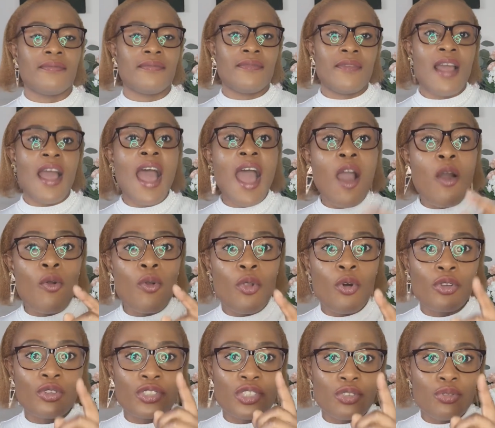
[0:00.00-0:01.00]
How
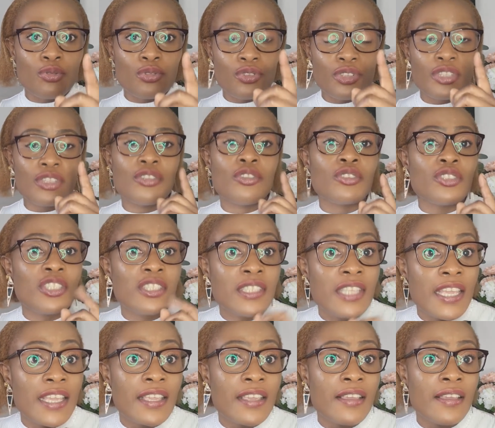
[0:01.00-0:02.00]
long does it
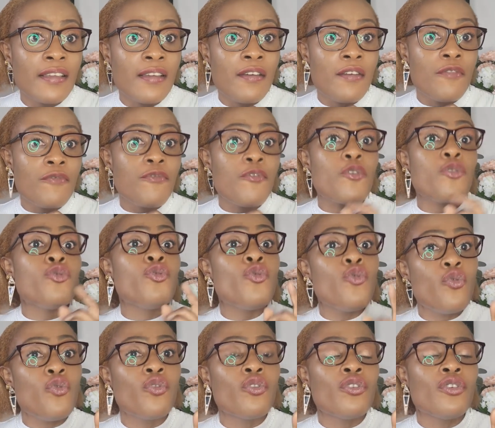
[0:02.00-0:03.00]
take for
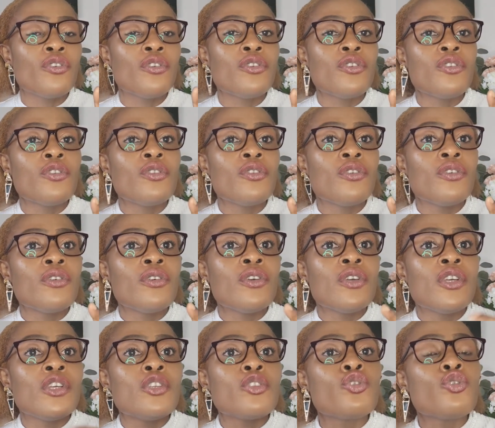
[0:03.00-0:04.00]
you
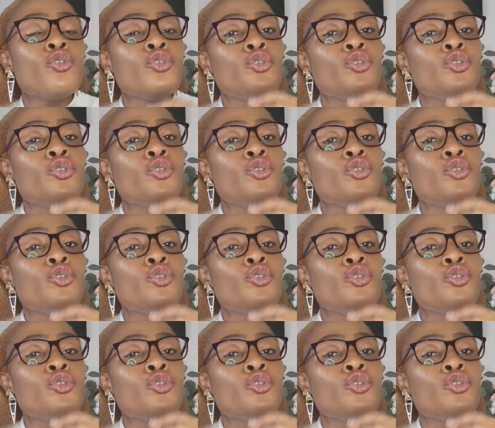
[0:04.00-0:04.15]
to